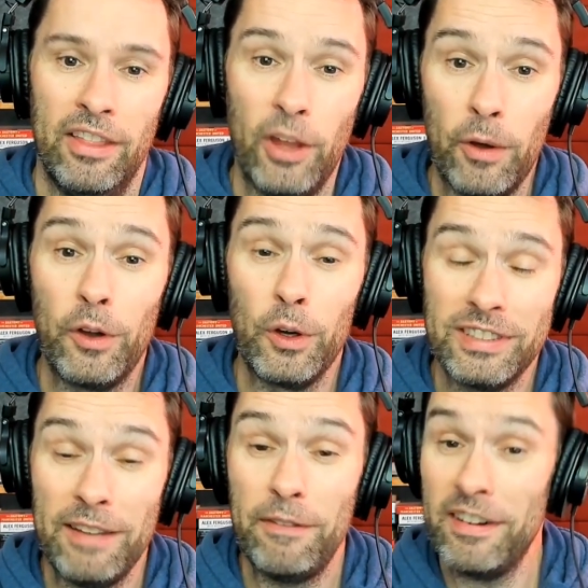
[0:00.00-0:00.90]
Though, of
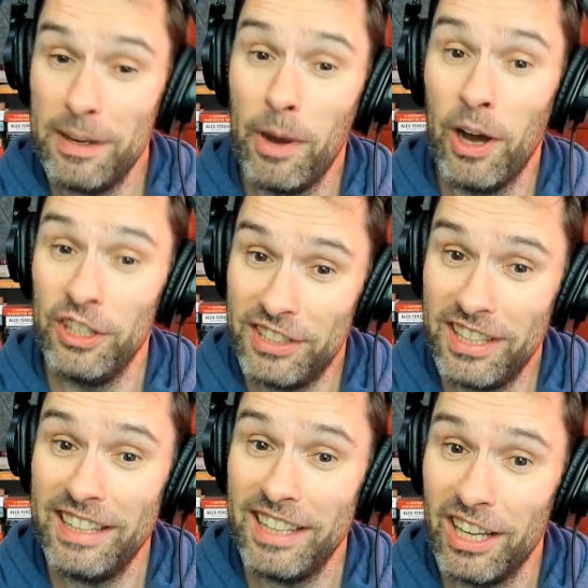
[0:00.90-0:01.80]
course, they very much
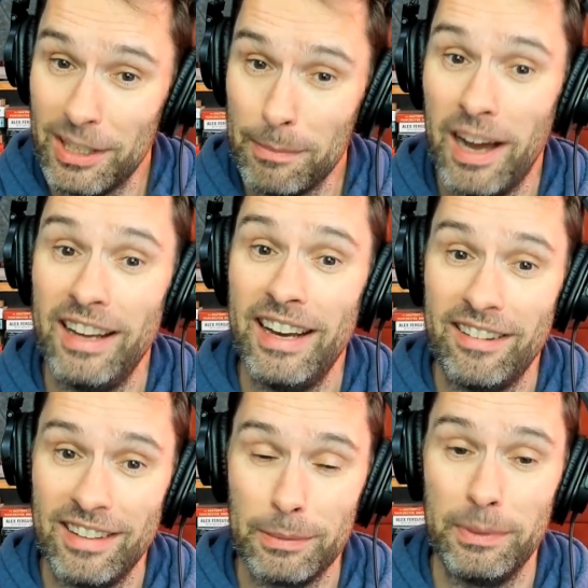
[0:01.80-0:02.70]
did undermine
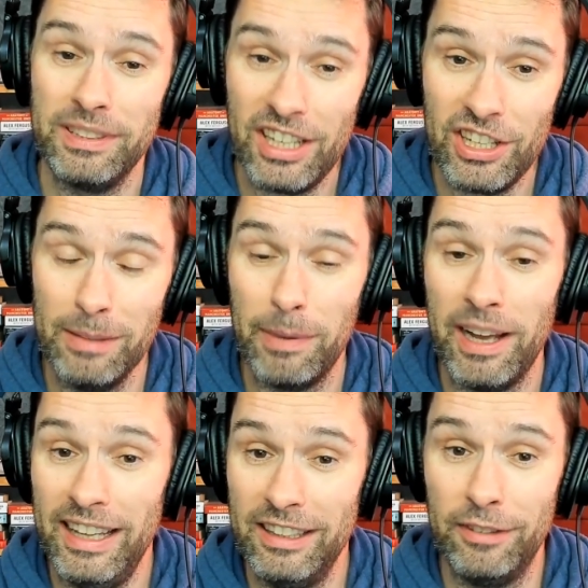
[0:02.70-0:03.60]
Eric's position
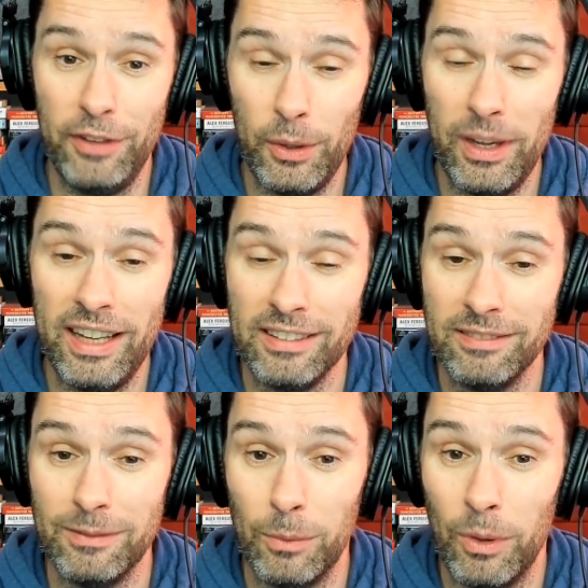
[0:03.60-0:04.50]
by
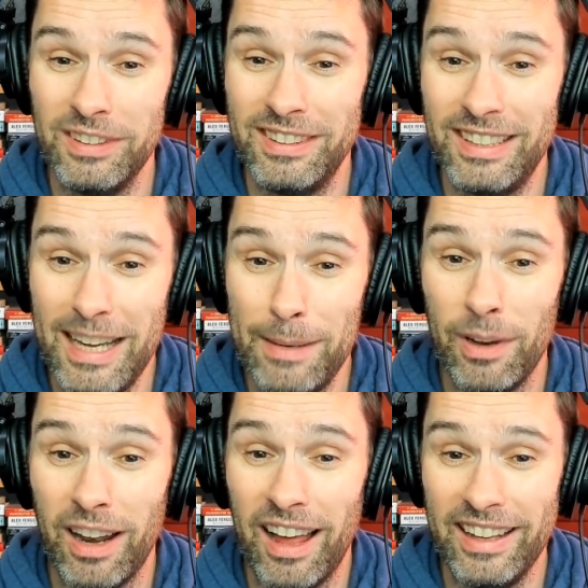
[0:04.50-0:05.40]
interviewing what
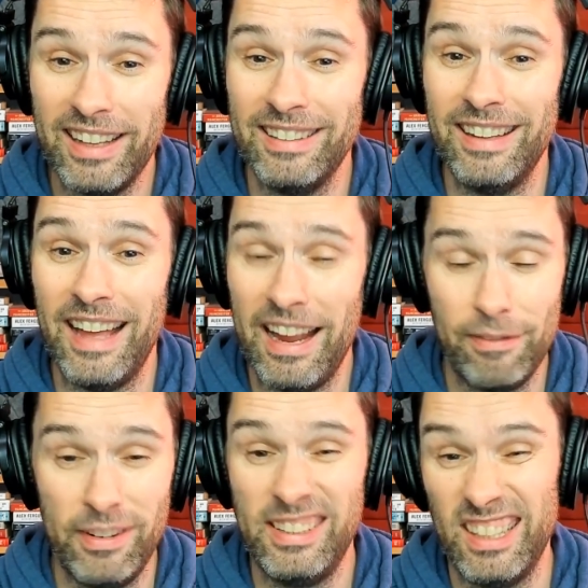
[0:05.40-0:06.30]
seemed like
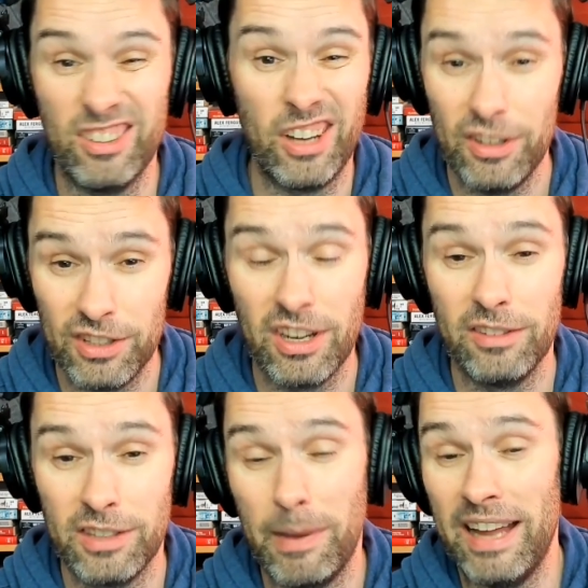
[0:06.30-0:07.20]
every single coach
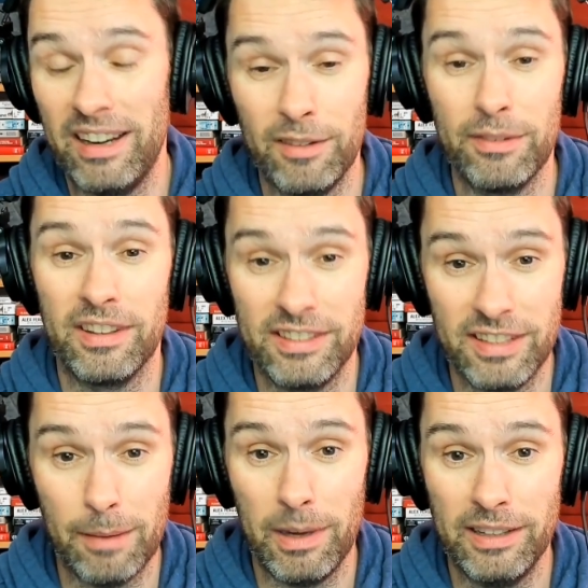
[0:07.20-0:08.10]
known to man over the
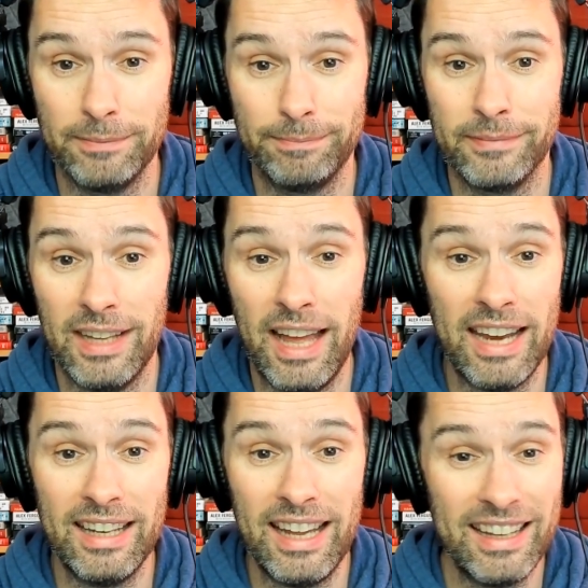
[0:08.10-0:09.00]
summer.
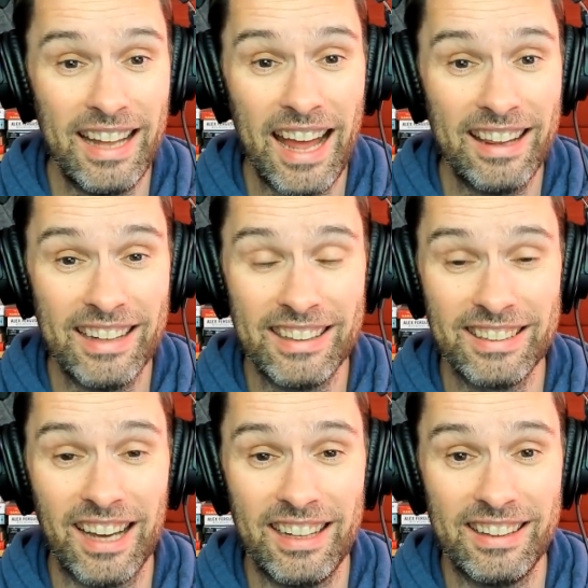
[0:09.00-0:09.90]
And in the end, they
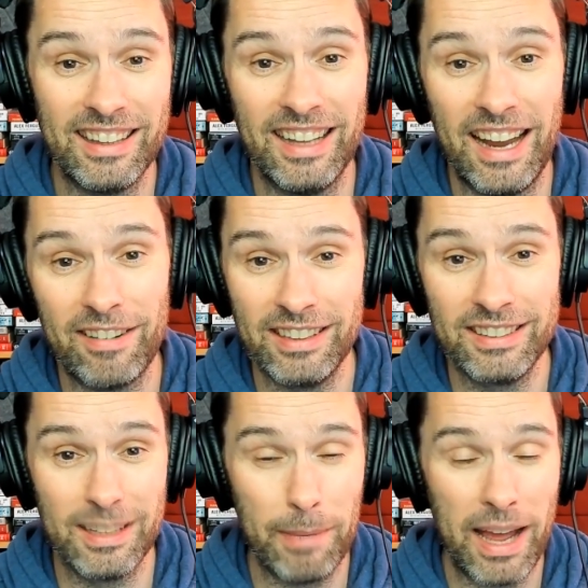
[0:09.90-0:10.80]
decided that
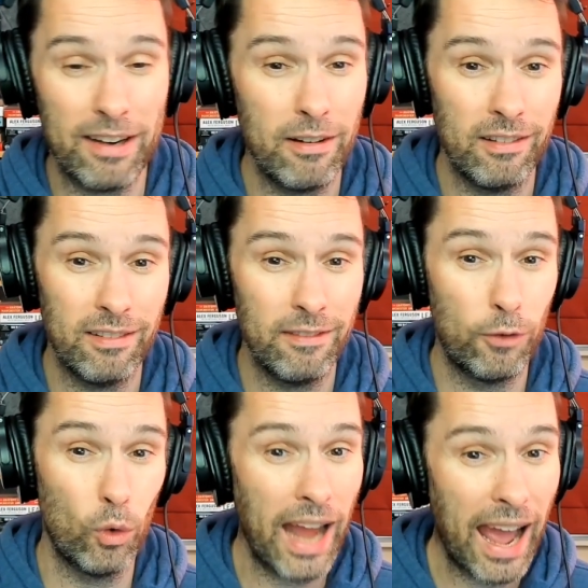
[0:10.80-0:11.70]
Eric's the man
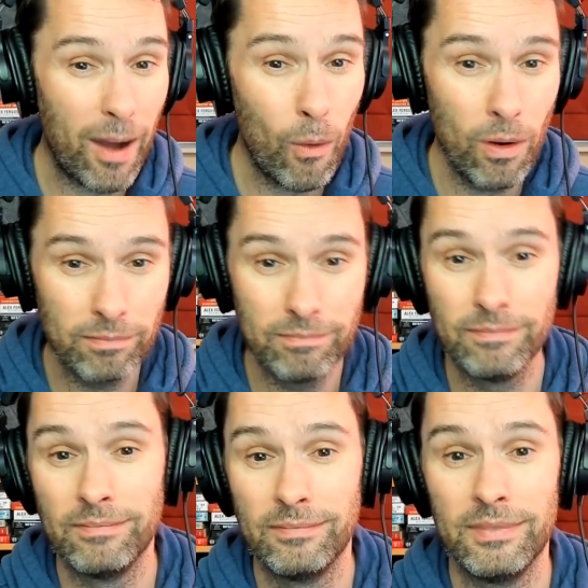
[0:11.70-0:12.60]
for now,
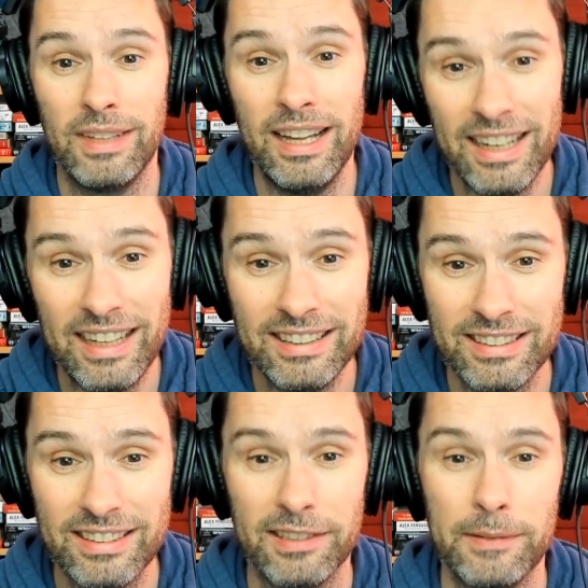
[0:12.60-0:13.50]
at
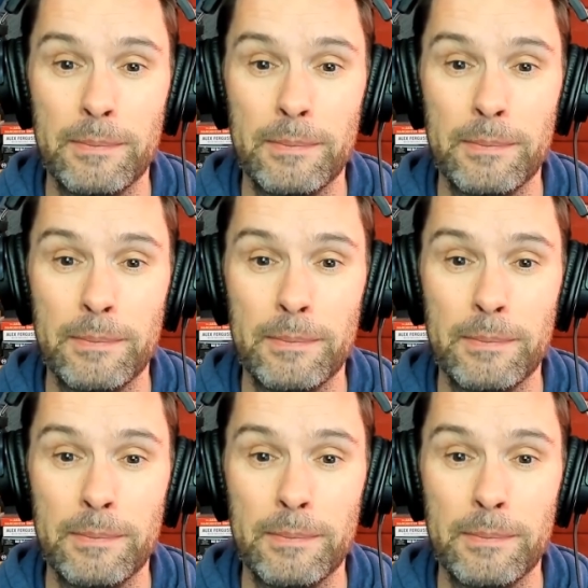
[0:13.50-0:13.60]
least.